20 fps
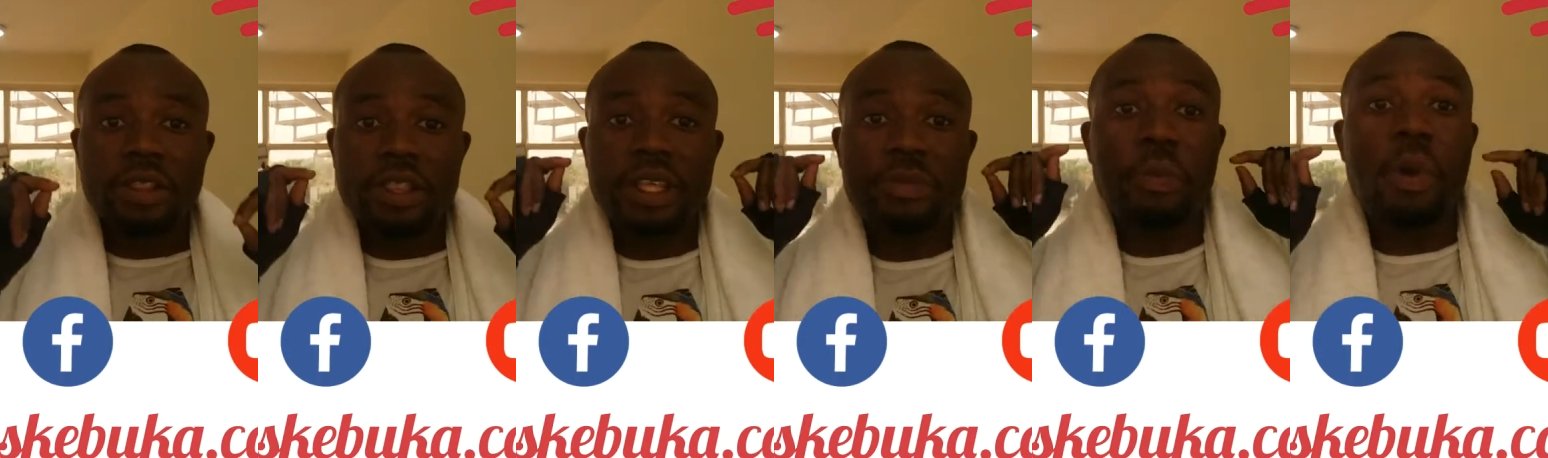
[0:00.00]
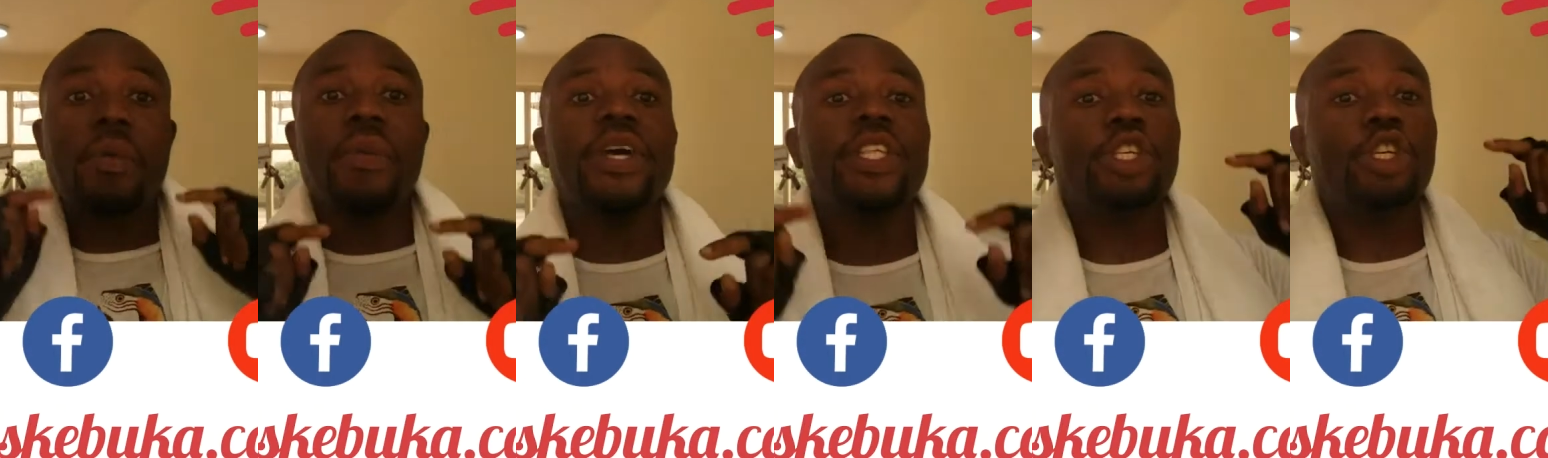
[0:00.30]
The
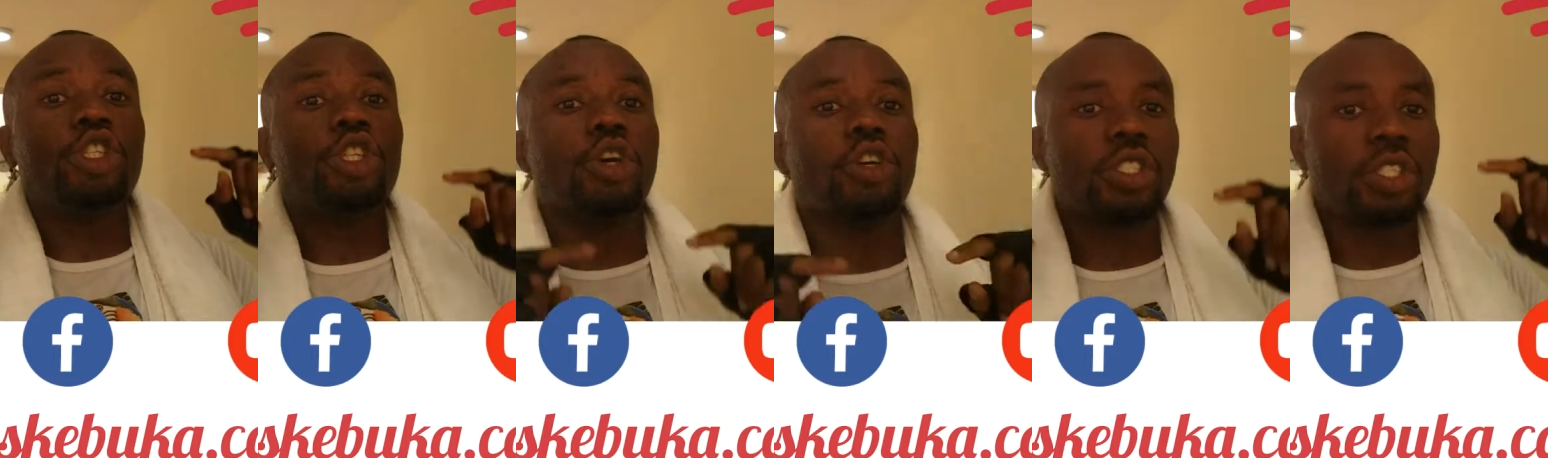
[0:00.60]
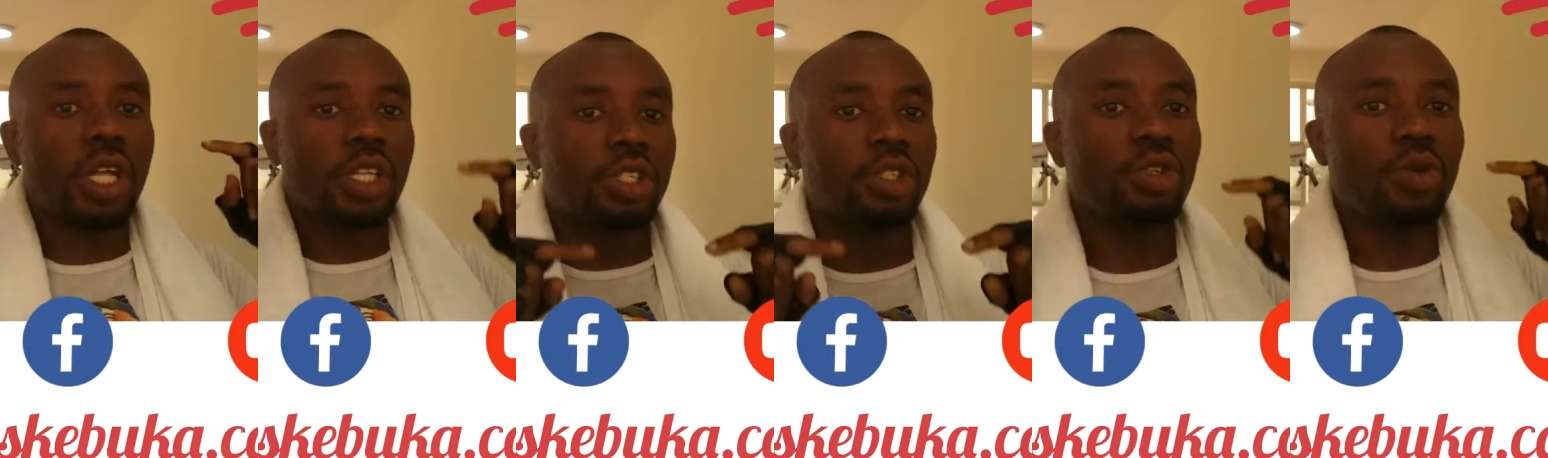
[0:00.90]
moment you chose
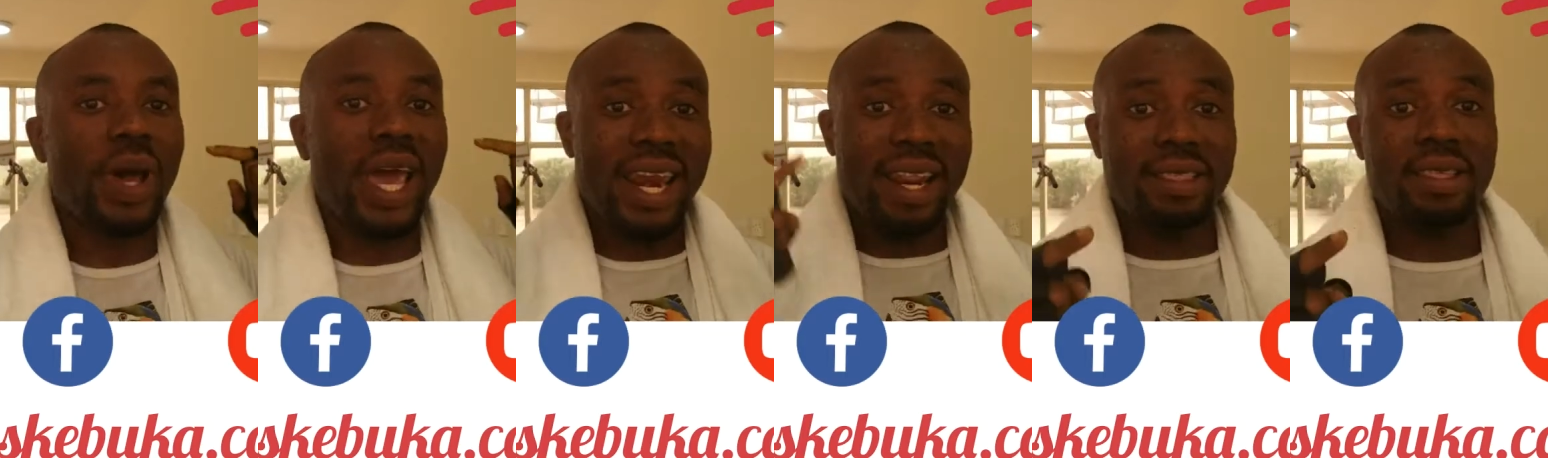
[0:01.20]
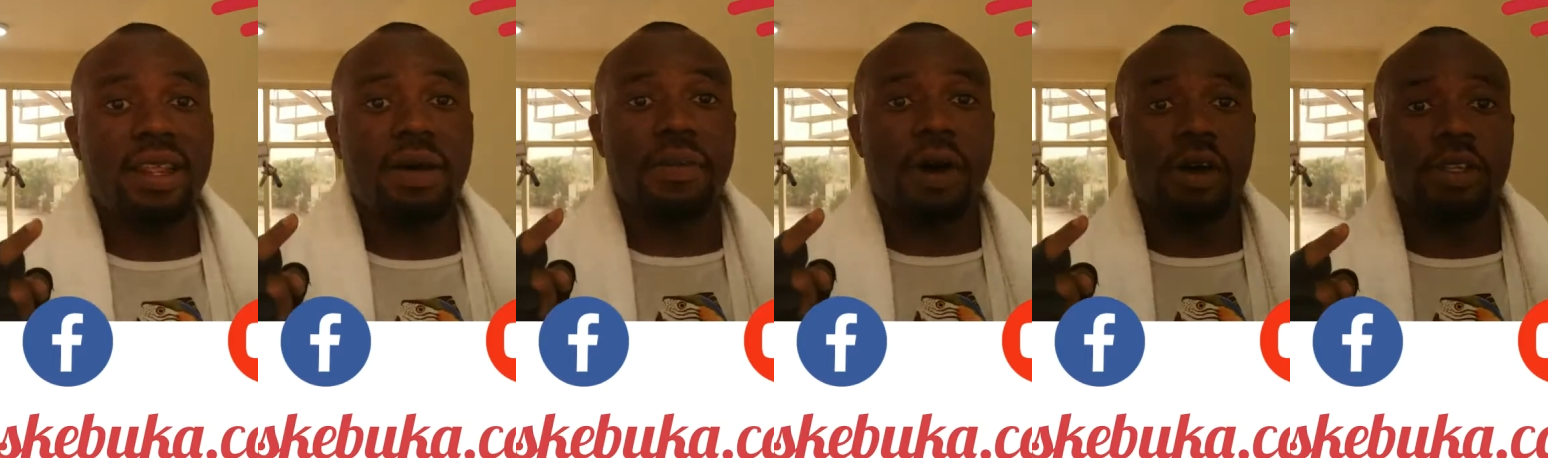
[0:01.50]
not to do
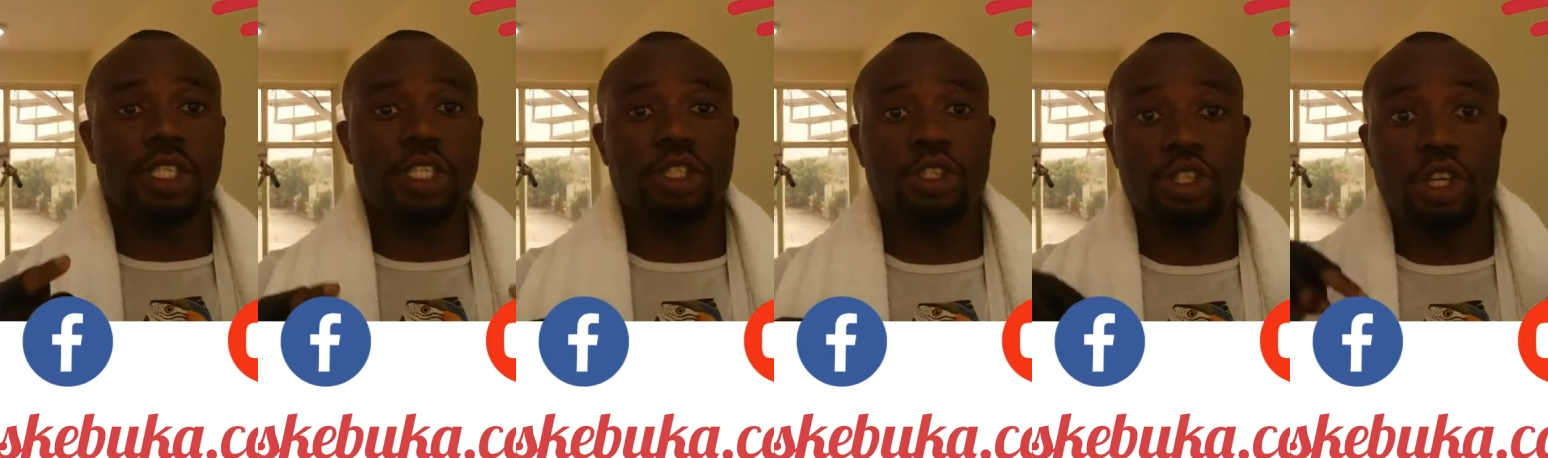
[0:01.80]
anything about it,